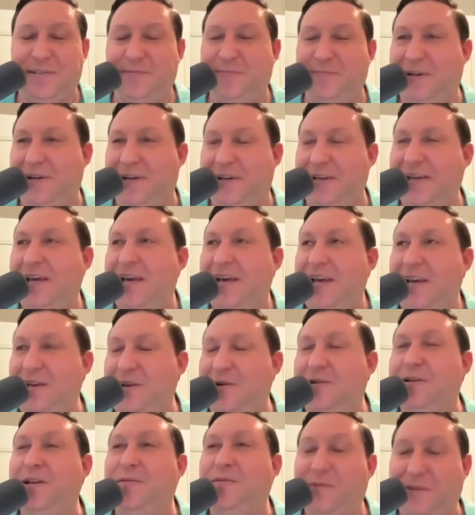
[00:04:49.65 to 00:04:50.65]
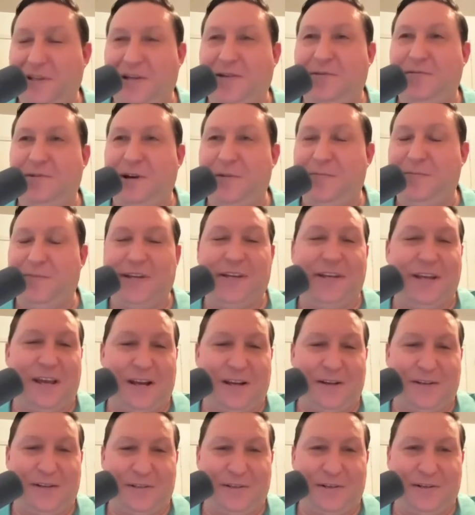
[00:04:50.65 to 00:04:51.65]
but you're definitely a great big
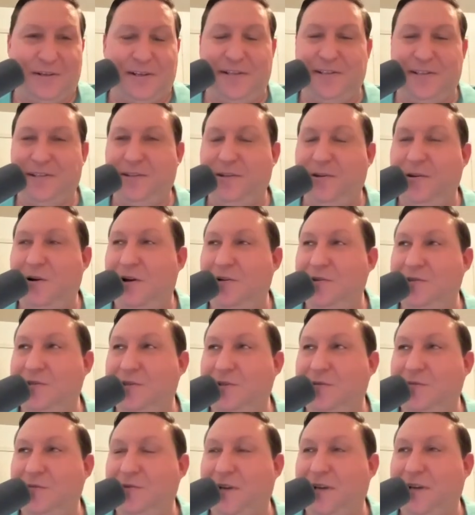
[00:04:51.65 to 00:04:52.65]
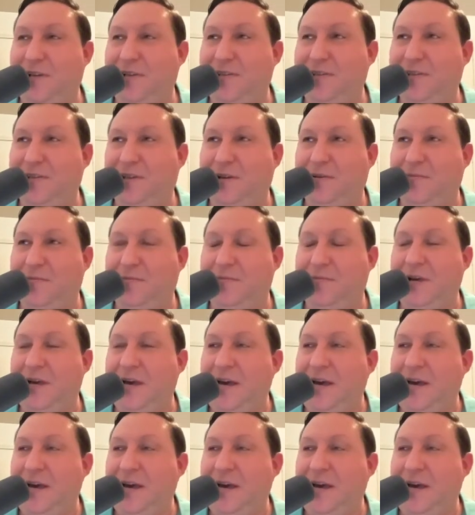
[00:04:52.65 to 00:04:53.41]
actor because you also have done some